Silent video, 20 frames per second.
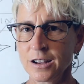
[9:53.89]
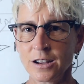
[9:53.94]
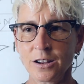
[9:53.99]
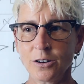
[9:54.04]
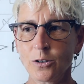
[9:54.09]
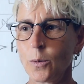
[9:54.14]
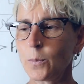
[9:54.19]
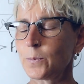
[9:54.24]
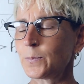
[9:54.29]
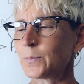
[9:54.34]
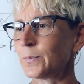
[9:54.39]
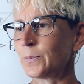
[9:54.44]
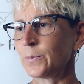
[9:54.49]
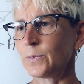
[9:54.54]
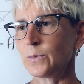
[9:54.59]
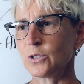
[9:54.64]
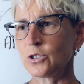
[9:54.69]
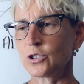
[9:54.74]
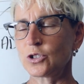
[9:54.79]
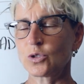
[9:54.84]
You know,
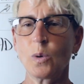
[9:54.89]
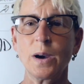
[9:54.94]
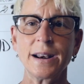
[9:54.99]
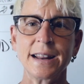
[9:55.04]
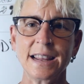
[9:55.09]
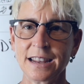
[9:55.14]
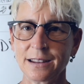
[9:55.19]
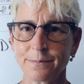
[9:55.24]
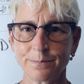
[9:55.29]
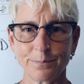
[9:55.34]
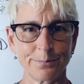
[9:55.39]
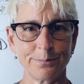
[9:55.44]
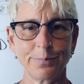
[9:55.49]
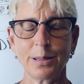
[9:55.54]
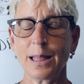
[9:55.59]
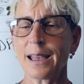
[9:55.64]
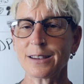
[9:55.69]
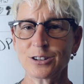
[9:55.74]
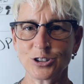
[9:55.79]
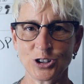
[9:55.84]
20
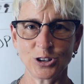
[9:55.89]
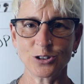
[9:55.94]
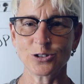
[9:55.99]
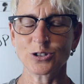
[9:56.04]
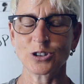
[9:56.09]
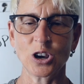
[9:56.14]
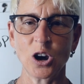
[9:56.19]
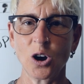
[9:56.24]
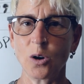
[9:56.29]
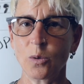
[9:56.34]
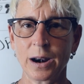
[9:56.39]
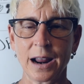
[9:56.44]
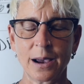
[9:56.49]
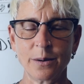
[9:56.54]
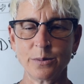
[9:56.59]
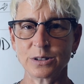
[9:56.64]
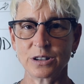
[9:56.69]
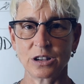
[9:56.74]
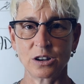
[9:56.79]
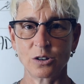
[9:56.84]
plus years ago when I
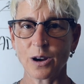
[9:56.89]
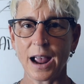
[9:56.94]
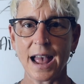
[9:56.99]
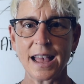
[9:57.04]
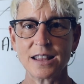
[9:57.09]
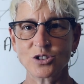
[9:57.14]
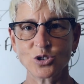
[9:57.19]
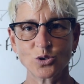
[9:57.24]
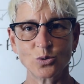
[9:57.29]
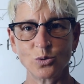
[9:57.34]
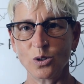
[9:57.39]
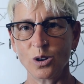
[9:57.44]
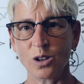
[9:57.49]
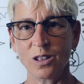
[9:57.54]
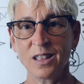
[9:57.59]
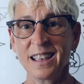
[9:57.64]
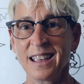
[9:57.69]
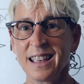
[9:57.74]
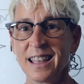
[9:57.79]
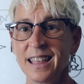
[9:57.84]
was in grad
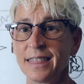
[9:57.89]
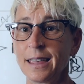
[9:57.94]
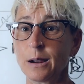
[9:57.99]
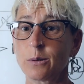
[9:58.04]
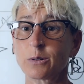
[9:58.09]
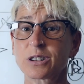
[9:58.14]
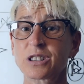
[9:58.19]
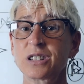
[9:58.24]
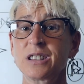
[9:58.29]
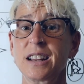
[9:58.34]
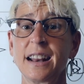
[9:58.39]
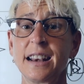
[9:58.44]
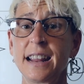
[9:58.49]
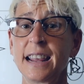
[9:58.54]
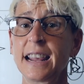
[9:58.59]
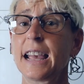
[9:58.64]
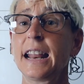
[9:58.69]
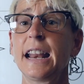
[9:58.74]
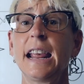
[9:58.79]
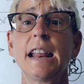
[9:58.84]
school, they were
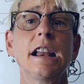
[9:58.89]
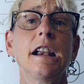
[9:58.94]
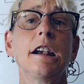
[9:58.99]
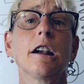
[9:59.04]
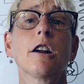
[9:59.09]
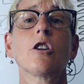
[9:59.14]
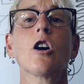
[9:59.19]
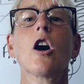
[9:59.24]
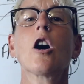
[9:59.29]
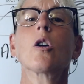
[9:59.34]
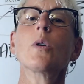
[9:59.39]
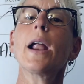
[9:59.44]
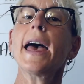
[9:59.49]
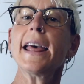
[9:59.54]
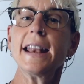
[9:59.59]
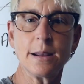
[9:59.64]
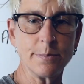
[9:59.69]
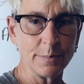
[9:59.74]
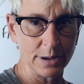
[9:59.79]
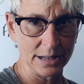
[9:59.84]
studying it and it had
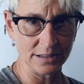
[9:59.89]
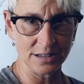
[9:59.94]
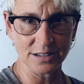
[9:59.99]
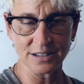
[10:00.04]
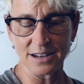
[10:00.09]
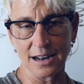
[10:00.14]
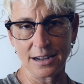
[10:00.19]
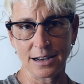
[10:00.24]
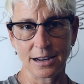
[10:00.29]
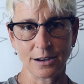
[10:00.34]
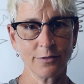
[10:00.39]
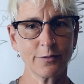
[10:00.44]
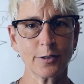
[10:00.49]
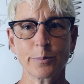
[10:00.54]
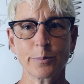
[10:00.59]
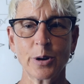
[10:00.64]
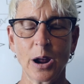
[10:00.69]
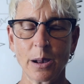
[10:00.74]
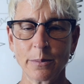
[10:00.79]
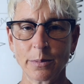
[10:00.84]
already been studied
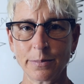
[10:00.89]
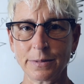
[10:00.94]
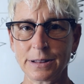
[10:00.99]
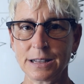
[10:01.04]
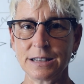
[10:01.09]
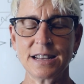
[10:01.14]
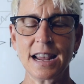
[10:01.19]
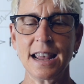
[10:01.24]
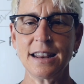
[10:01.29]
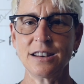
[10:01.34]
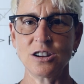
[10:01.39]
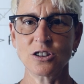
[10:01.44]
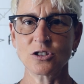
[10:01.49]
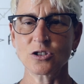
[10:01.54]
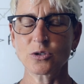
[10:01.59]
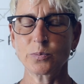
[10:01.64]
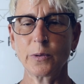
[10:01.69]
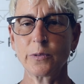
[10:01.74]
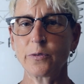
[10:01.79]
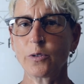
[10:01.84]
probably 10
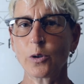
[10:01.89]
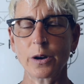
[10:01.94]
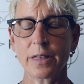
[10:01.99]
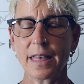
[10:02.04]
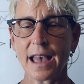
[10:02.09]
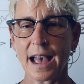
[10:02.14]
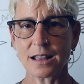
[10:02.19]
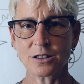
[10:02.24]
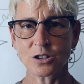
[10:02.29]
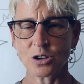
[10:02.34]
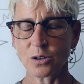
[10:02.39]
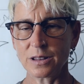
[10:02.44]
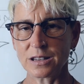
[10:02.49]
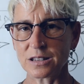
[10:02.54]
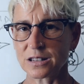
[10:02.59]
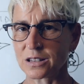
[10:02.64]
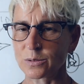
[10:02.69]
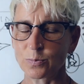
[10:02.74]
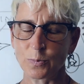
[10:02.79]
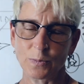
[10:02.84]
years before that. So
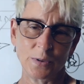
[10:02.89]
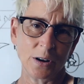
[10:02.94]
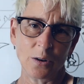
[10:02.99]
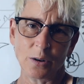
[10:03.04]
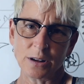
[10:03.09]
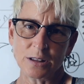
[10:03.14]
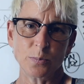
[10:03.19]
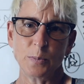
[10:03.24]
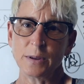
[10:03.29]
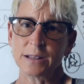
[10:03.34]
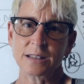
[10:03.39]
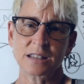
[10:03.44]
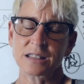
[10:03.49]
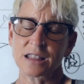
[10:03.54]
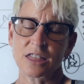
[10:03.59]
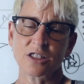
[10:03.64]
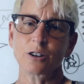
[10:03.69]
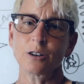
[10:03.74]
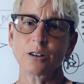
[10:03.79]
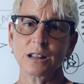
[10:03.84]
this is, you know, it's been
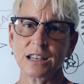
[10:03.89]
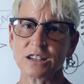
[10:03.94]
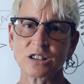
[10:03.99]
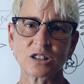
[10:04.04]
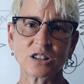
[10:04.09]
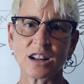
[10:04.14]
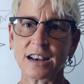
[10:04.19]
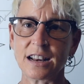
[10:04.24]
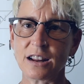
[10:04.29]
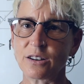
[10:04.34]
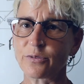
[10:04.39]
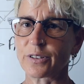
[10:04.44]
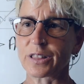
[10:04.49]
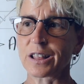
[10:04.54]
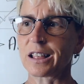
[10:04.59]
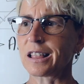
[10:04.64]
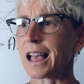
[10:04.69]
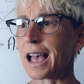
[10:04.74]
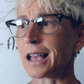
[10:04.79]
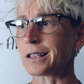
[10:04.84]
thoroughly studied for
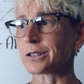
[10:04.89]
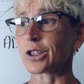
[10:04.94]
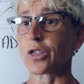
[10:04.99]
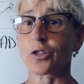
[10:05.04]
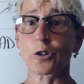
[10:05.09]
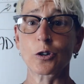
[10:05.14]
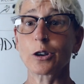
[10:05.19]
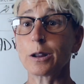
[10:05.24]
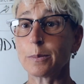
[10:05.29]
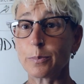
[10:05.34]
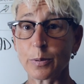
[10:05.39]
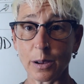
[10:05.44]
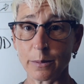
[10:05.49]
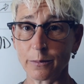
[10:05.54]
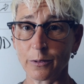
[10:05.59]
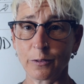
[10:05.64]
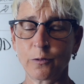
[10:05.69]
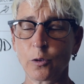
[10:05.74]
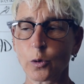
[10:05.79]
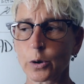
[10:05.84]
the last 30,
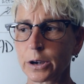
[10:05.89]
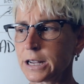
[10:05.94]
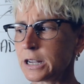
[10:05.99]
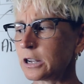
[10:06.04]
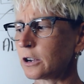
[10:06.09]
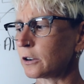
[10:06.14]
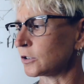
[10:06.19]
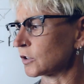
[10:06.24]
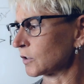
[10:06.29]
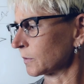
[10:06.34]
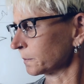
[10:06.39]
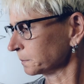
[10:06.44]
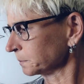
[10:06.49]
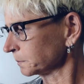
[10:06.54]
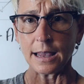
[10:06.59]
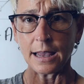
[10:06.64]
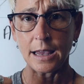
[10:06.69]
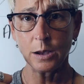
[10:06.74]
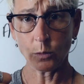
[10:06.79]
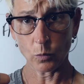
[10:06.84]
probably 40 years.
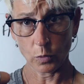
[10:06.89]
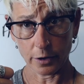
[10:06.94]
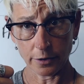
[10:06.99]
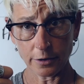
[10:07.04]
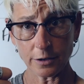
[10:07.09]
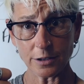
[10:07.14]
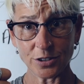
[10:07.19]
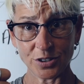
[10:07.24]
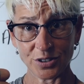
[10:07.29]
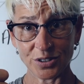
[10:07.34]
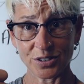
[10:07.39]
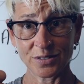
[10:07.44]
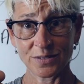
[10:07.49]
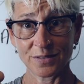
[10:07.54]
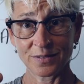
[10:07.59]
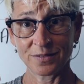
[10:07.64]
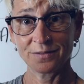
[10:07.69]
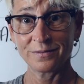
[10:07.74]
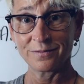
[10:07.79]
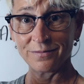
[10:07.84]
It works
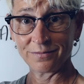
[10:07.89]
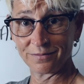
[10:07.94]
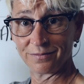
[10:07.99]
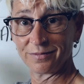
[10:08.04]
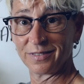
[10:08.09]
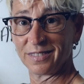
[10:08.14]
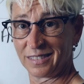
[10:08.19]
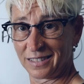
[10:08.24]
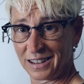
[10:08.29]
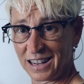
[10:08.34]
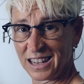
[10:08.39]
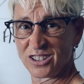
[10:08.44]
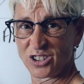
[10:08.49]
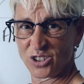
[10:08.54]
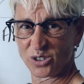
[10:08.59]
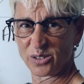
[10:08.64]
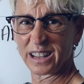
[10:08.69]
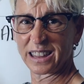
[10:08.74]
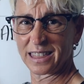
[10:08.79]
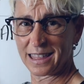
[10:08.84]
in
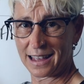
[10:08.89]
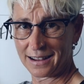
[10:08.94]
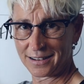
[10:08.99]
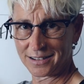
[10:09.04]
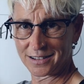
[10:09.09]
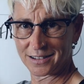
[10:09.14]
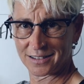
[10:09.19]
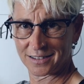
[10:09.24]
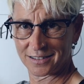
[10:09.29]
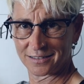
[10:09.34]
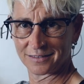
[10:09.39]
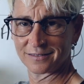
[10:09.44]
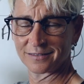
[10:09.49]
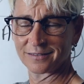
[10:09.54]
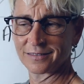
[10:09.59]
doing this.